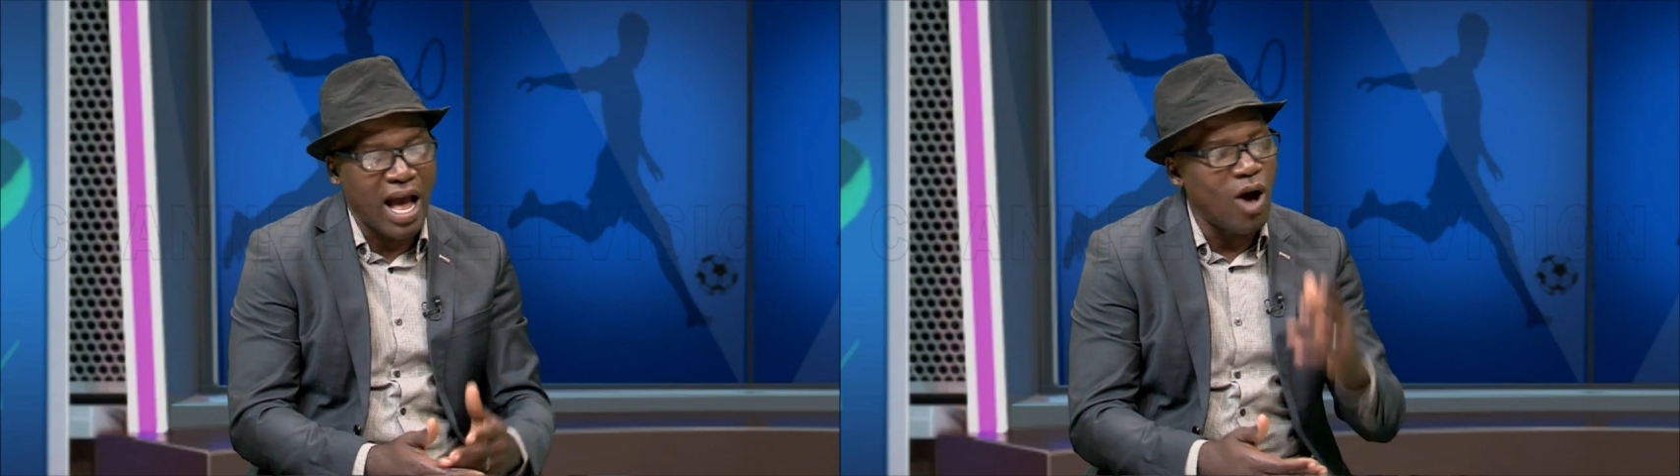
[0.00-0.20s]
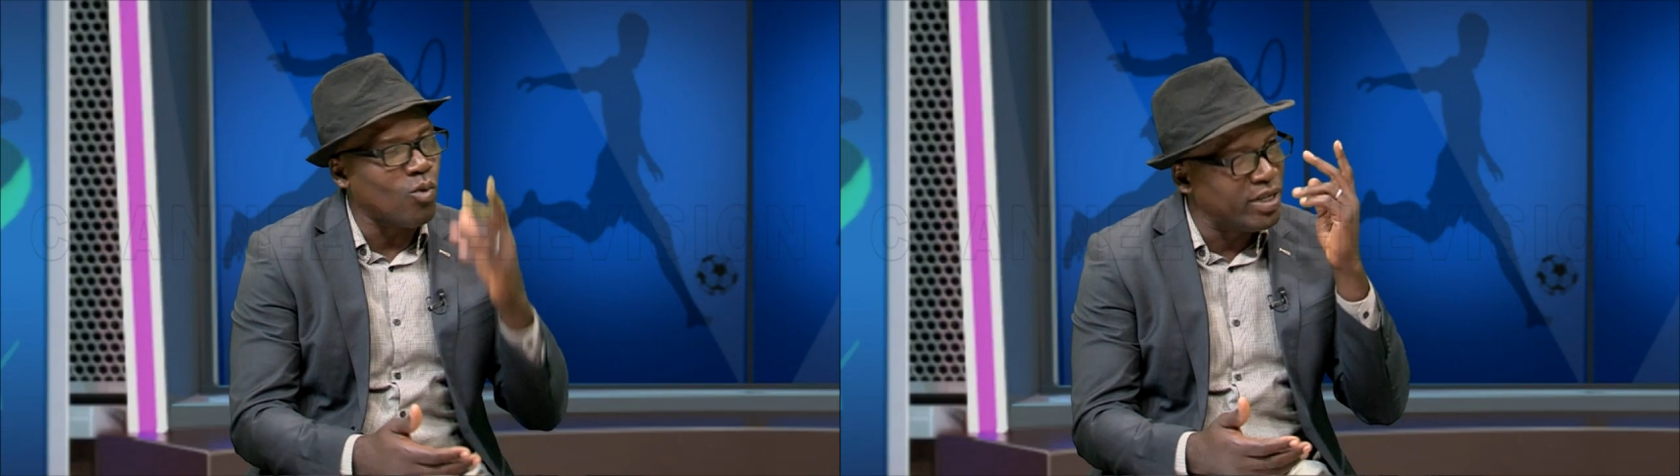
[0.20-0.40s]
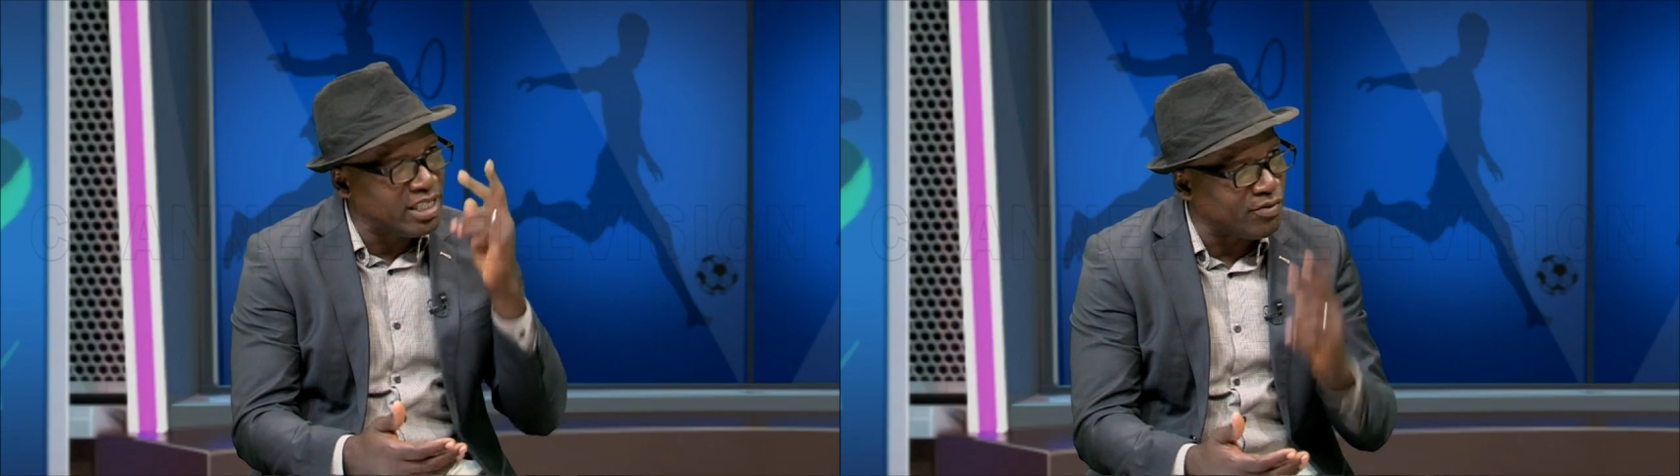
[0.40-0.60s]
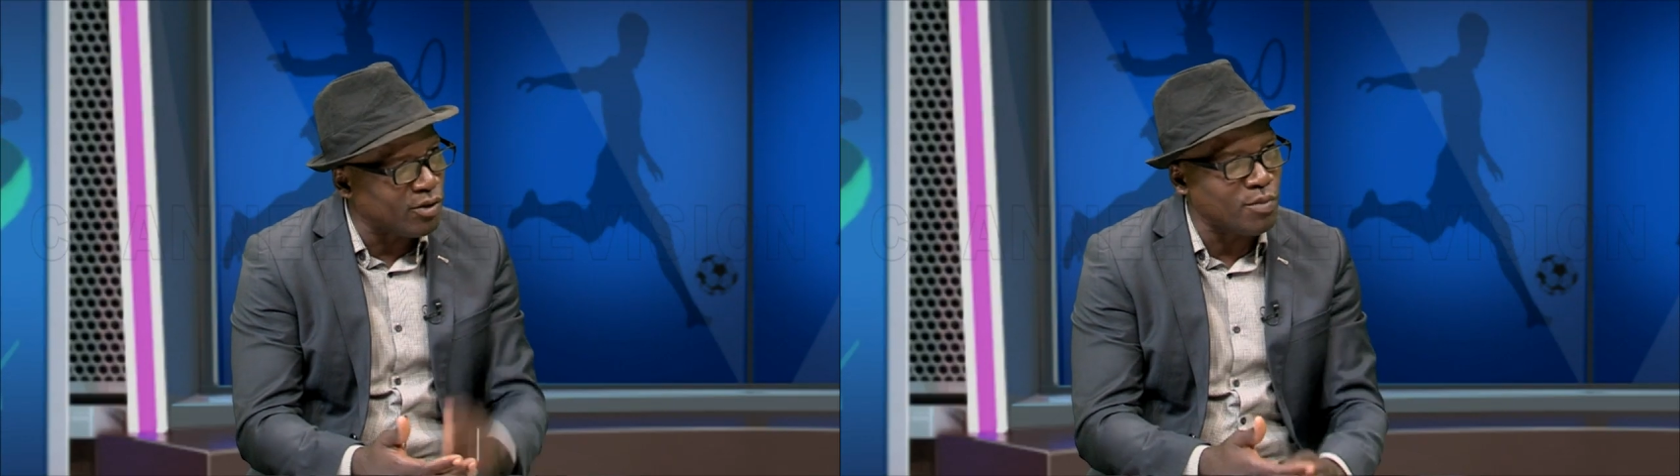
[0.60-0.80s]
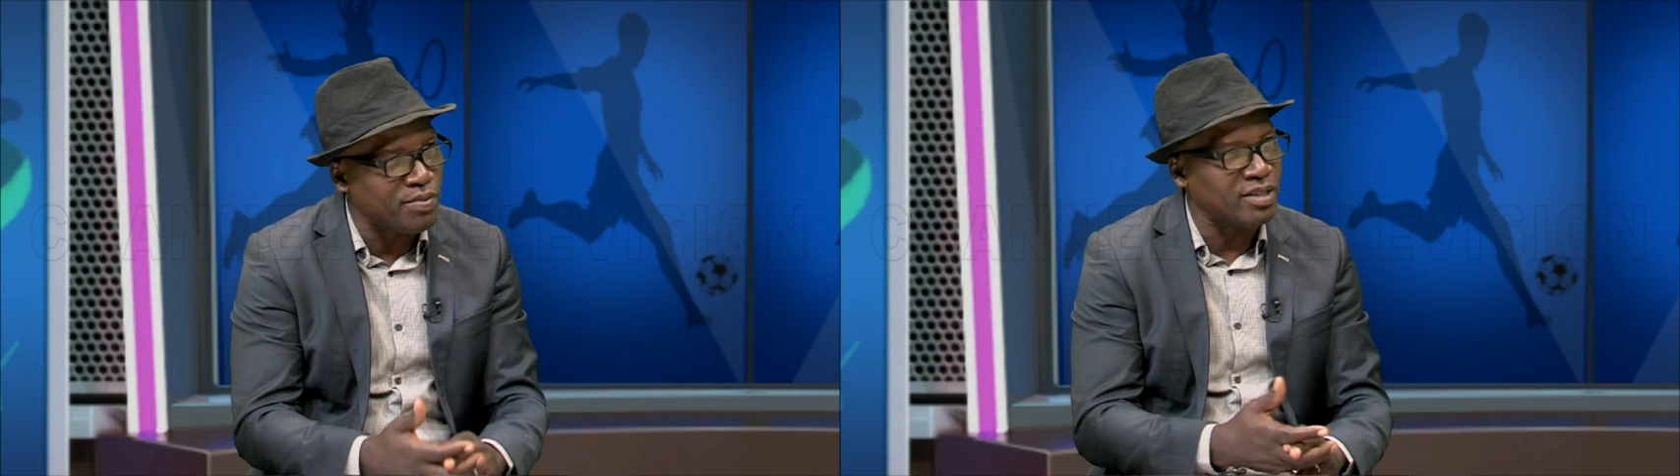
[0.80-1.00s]
How are we
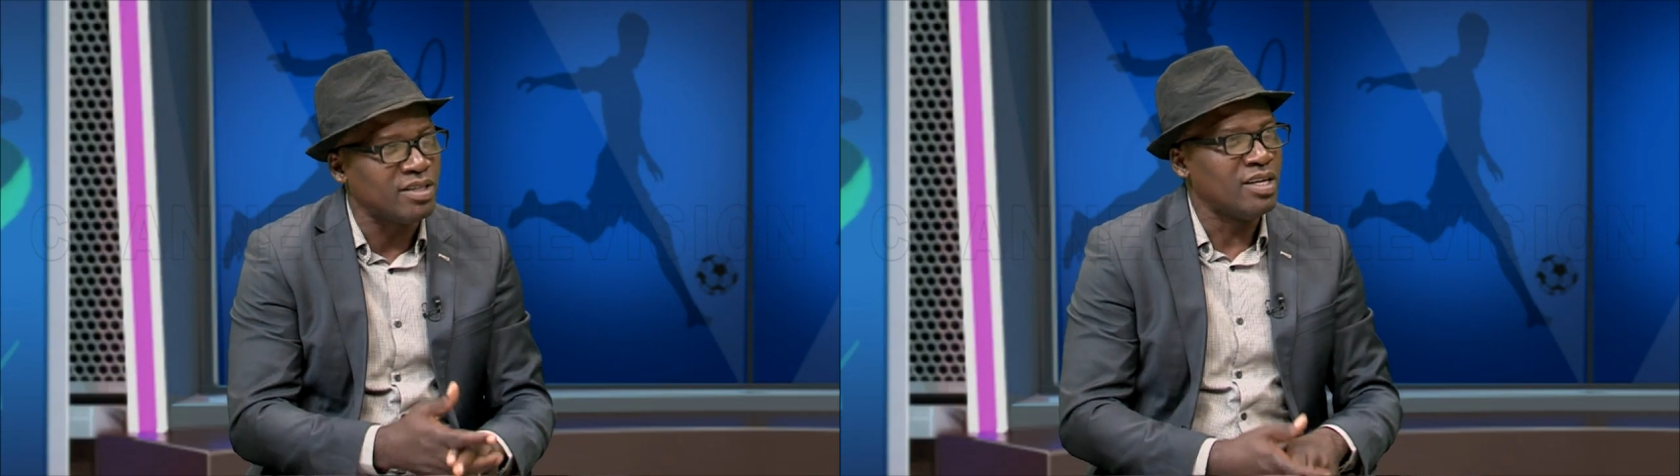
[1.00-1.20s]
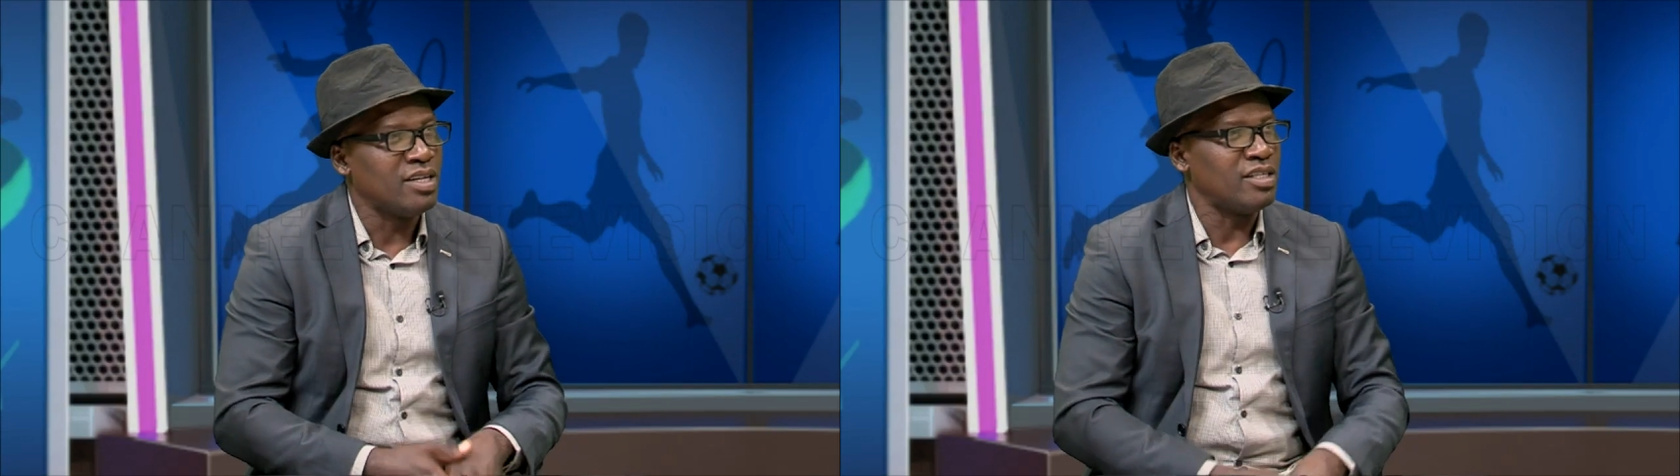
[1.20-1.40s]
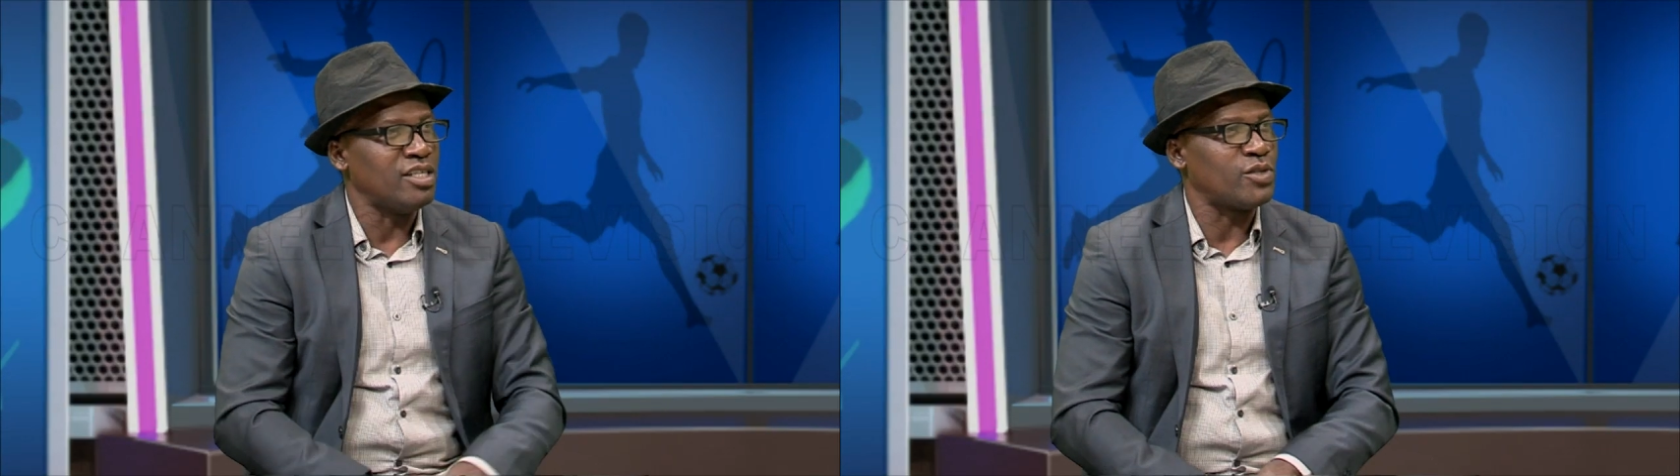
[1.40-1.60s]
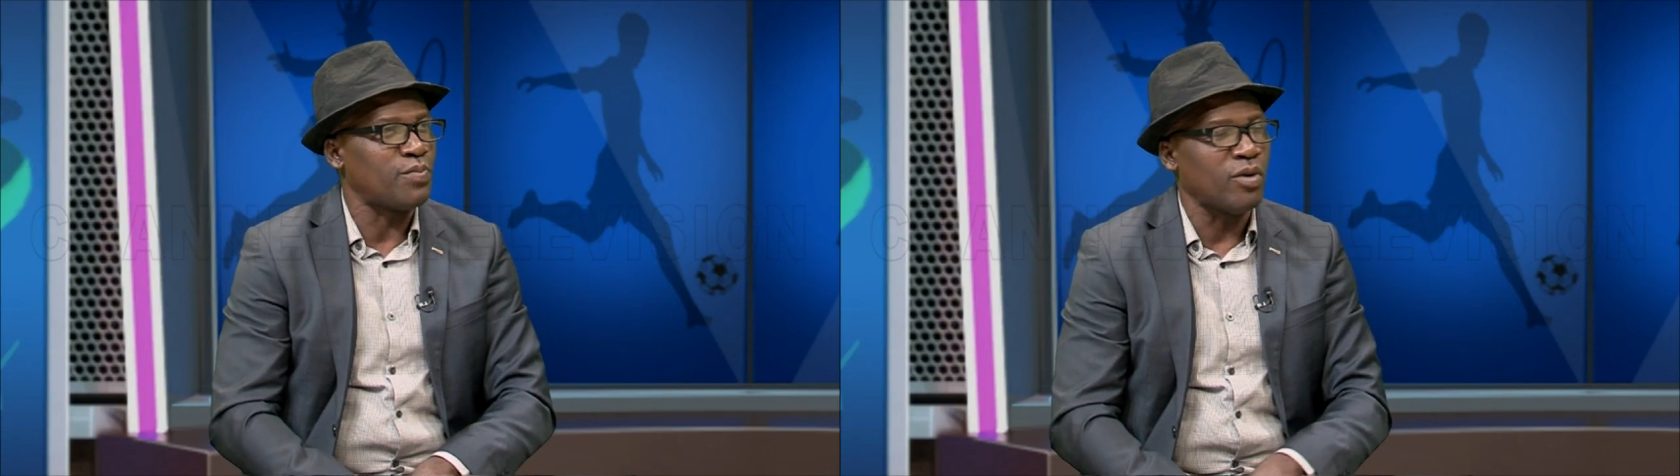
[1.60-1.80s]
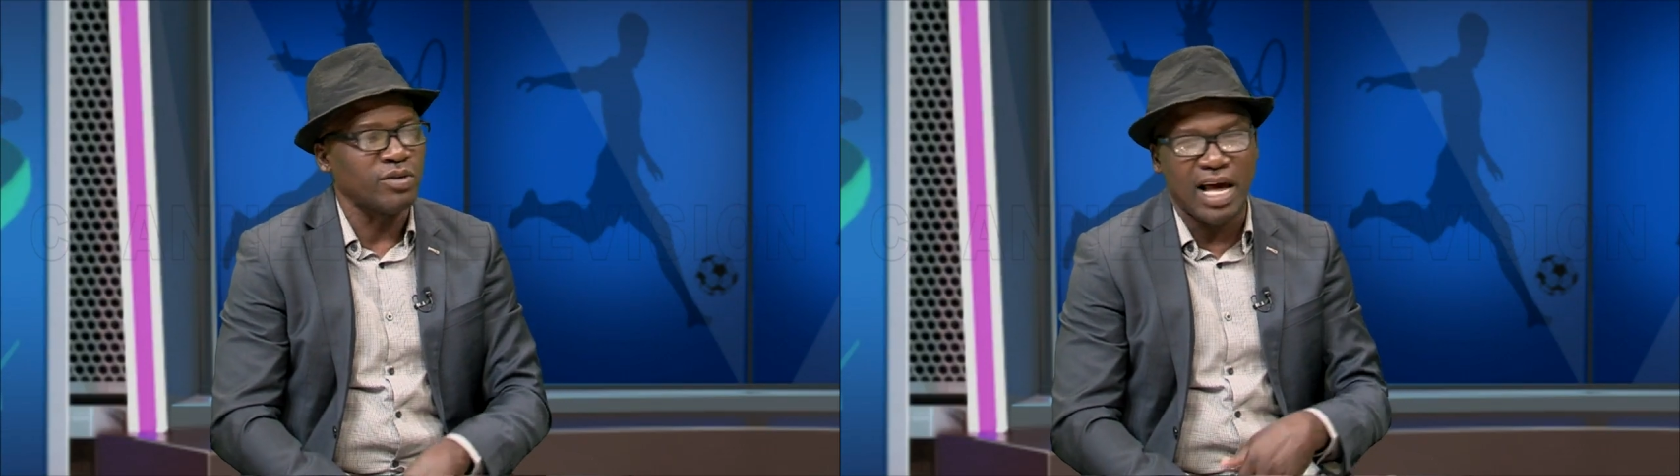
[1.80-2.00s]
developing the
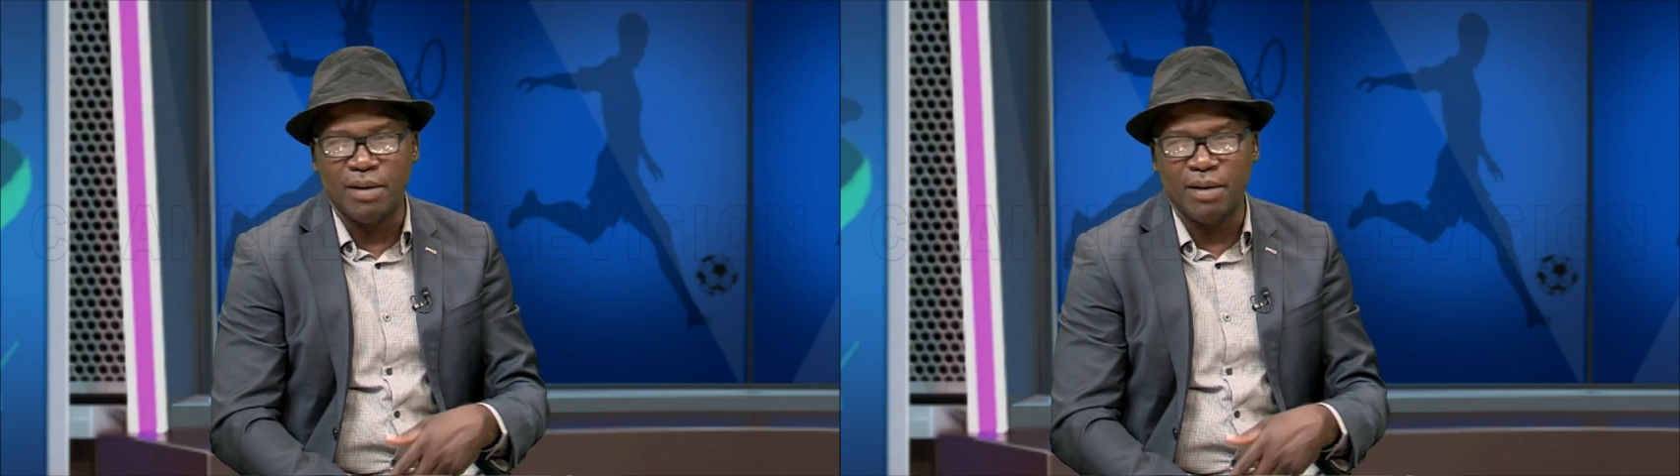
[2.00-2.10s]
sport?